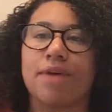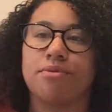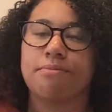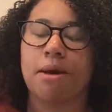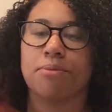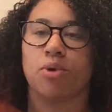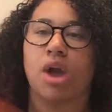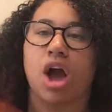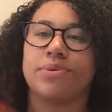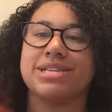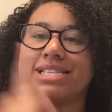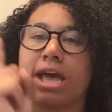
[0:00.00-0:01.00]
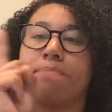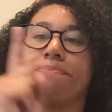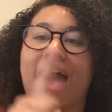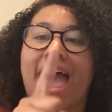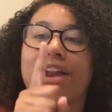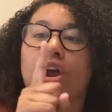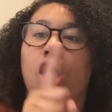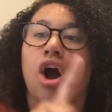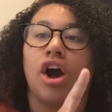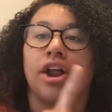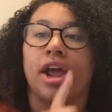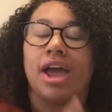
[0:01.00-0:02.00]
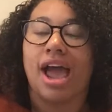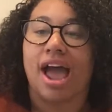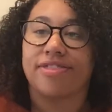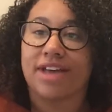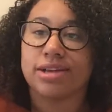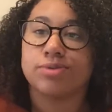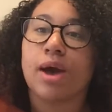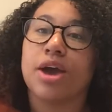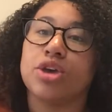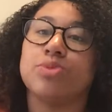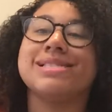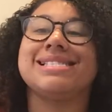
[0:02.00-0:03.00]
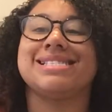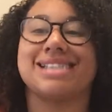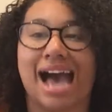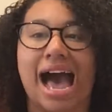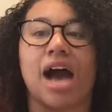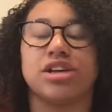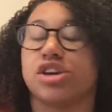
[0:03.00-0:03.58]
And remember, we always say pen on, and that's where you start.